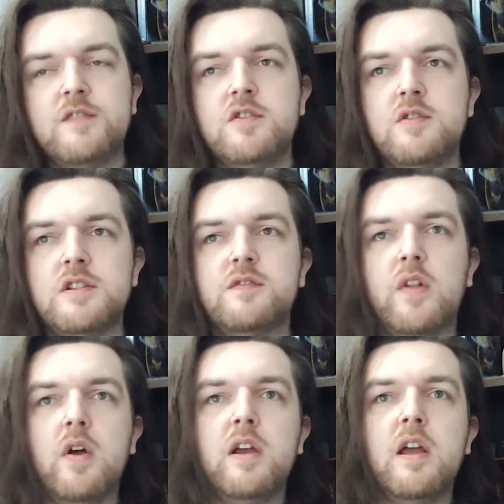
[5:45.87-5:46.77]
juices
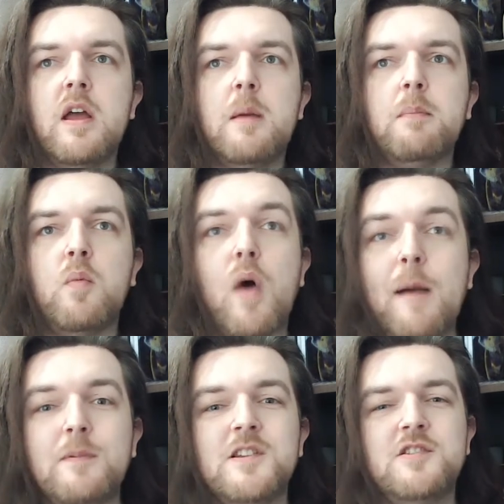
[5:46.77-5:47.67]
flowing. But what
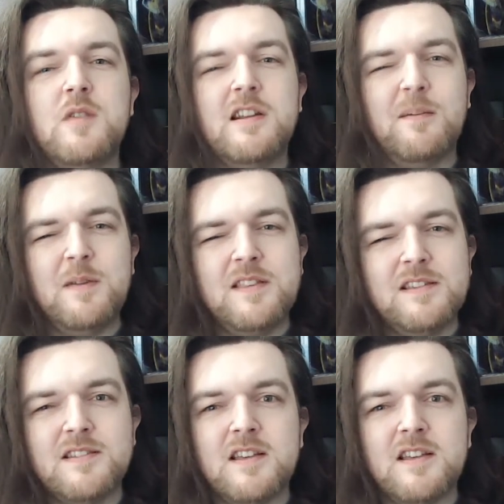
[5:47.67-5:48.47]
happens is you end up in this